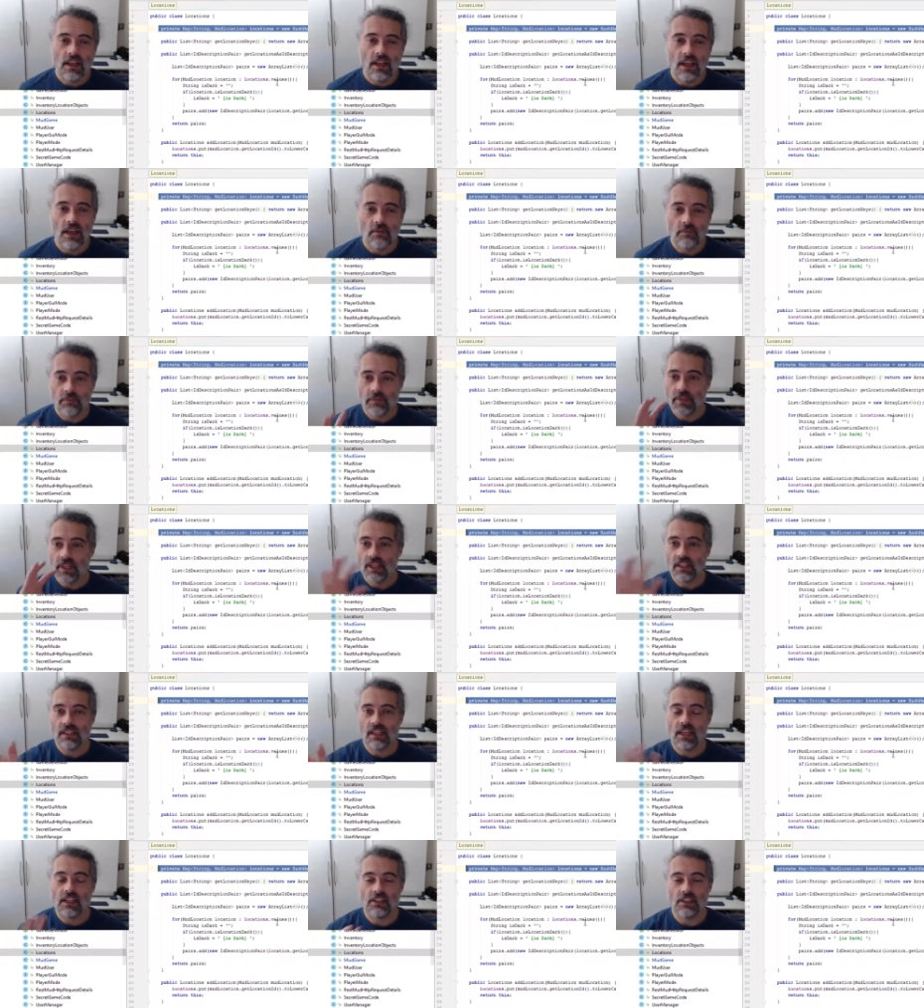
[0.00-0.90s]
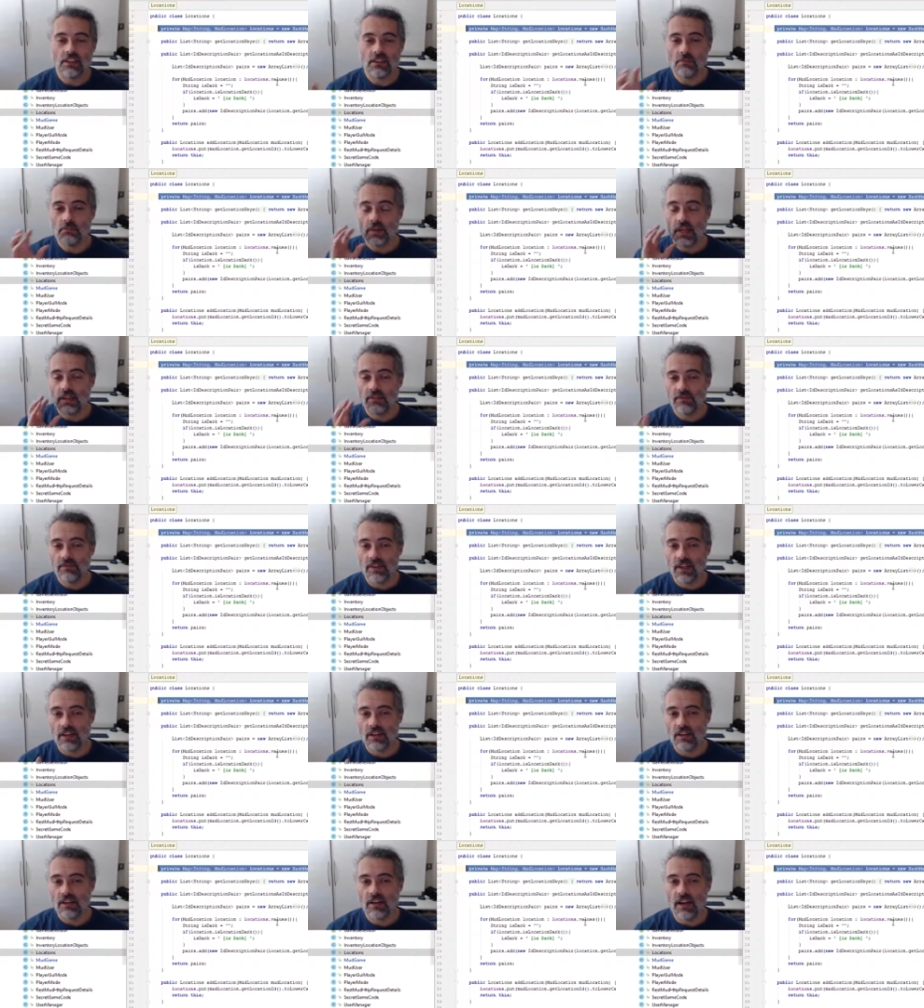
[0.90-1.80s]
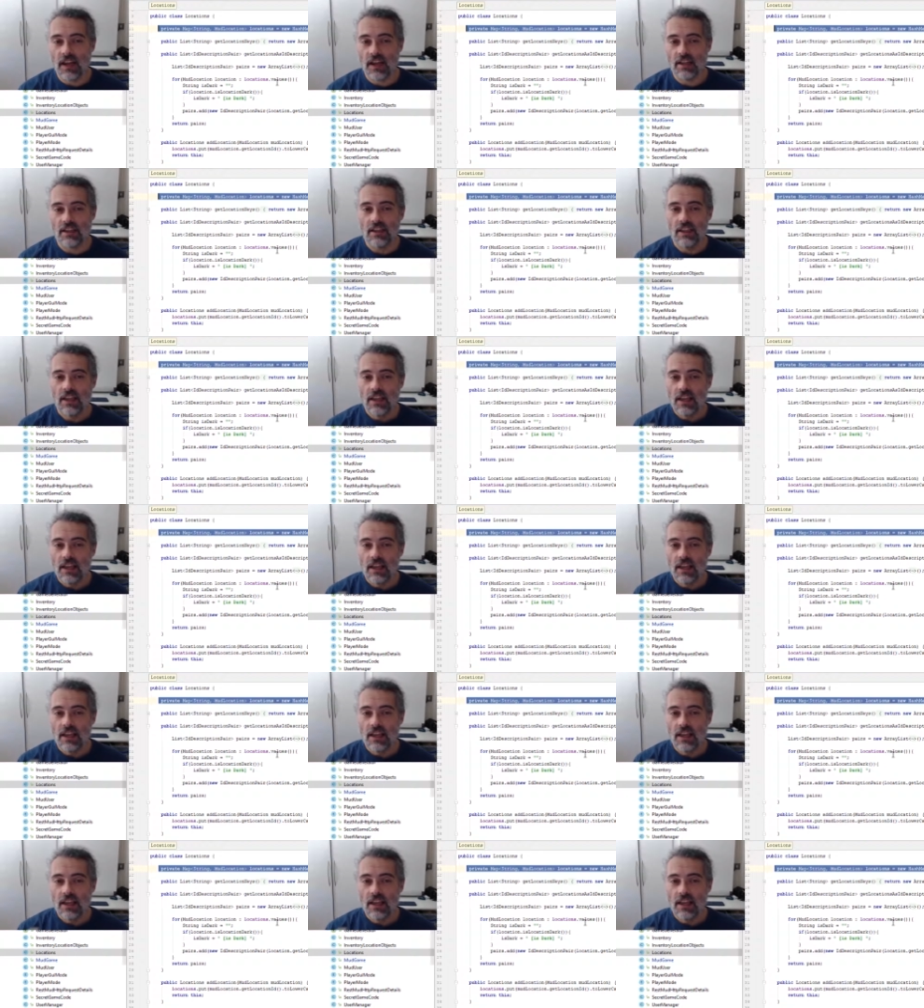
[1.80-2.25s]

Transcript: um, clashes. But I figure that